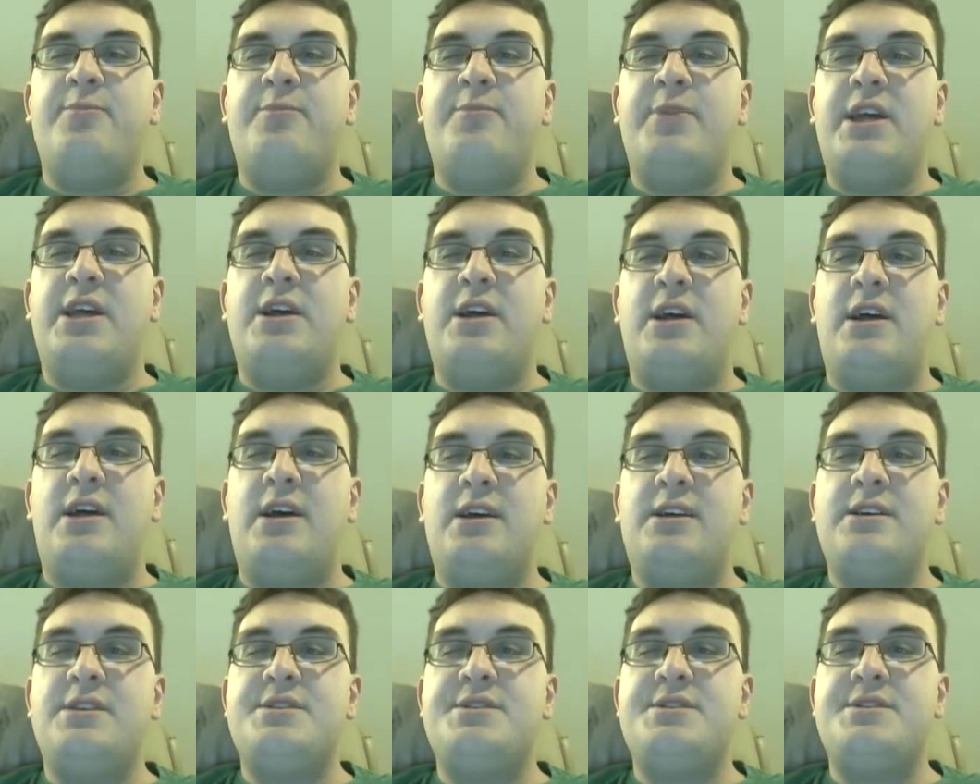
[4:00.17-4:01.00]

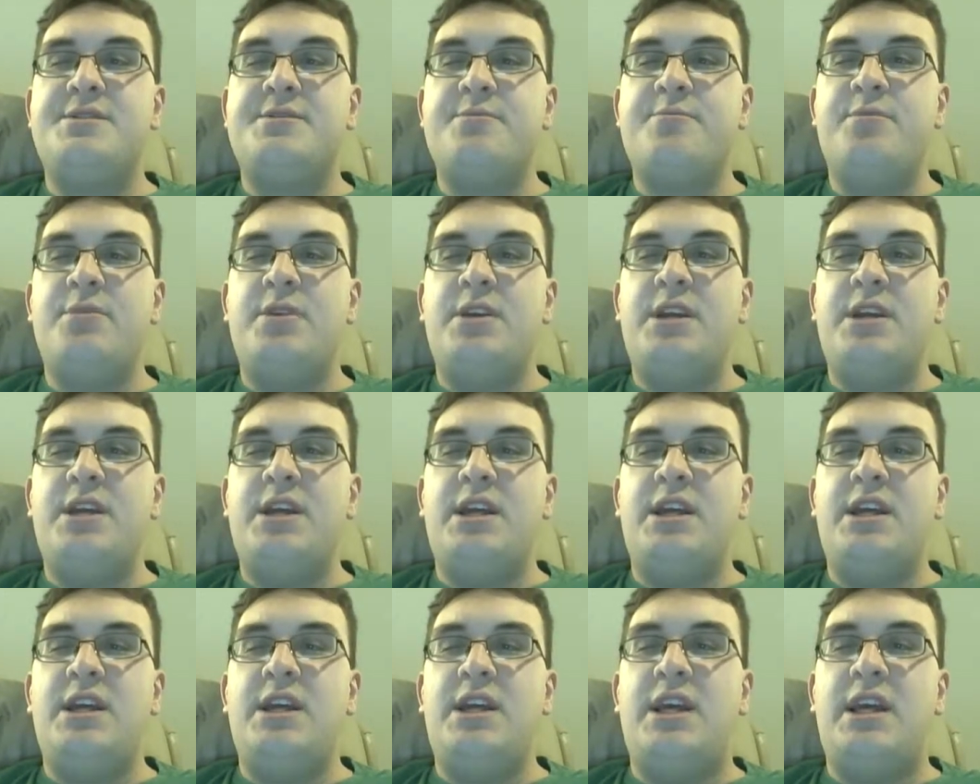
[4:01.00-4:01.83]
Because
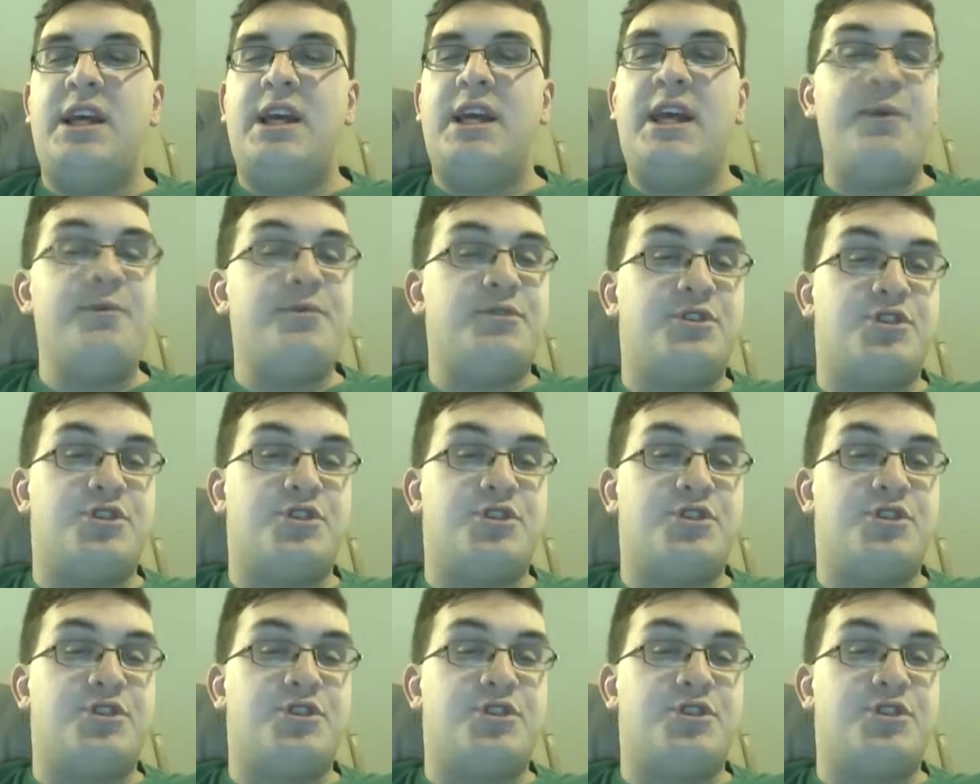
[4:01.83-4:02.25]
he